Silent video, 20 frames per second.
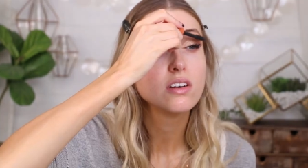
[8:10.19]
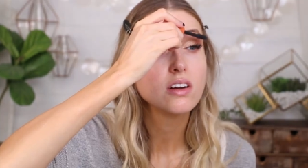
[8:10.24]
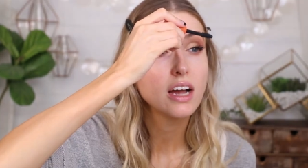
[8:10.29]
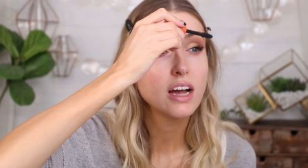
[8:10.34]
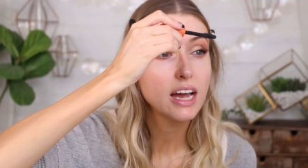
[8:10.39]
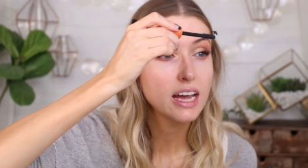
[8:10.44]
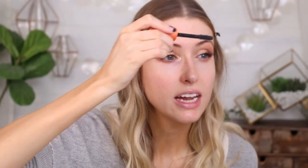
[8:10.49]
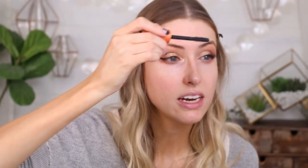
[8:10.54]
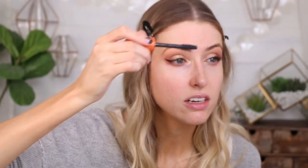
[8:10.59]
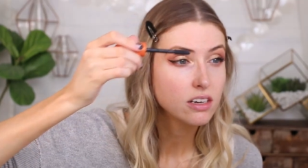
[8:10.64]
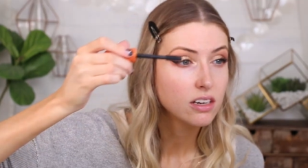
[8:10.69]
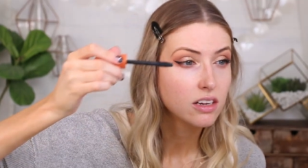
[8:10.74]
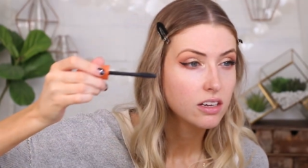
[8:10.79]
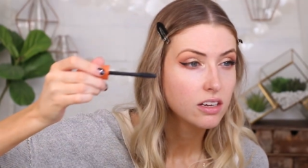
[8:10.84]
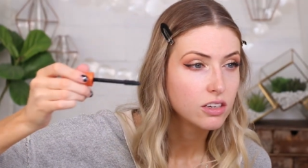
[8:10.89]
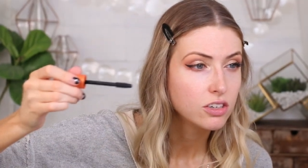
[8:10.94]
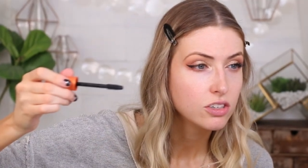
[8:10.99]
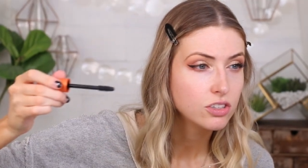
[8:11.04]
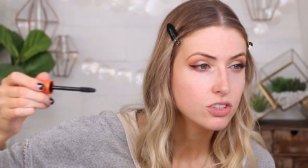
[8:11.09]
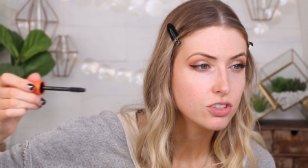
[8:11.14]
All right,
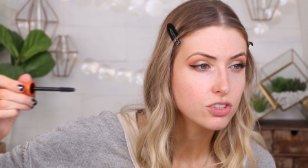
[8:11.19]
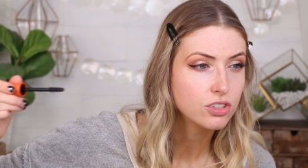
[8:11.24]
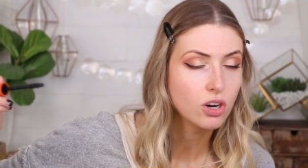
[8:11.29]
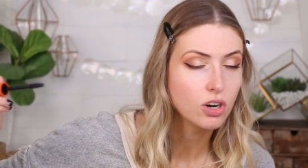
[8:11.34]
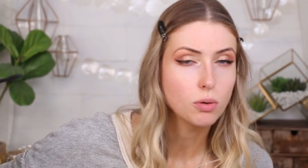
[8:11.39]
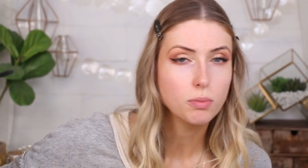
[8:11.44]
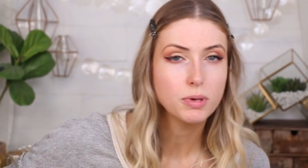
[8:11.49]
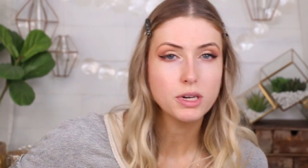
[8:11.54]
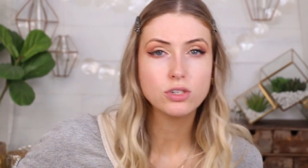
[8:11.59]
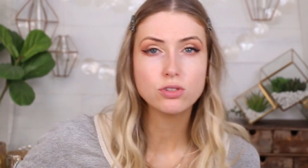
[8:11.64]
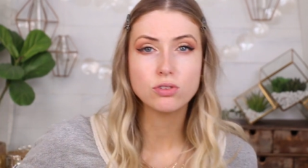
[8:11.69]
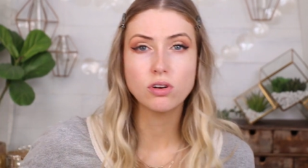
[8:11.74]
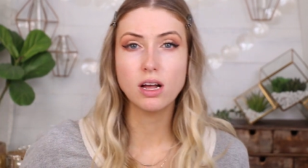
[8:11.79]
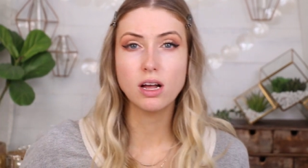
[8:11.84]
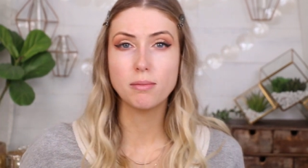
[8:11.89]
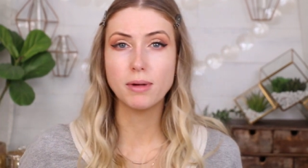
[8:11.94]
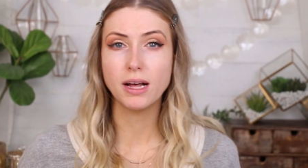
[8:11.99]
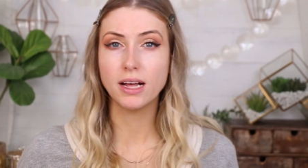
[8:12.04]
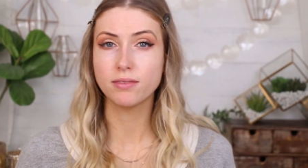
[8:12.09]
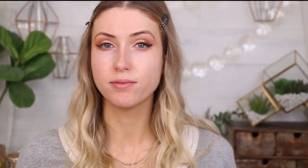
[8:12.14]
show me
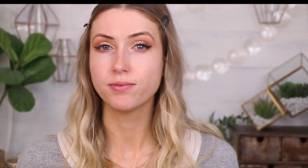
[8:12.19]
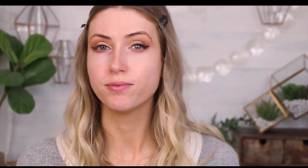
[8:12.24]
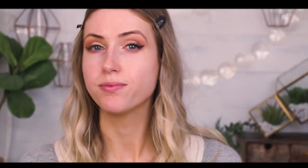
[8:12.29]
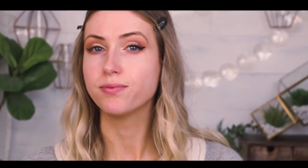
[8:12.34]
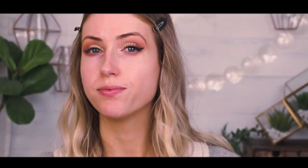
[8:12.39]
drama.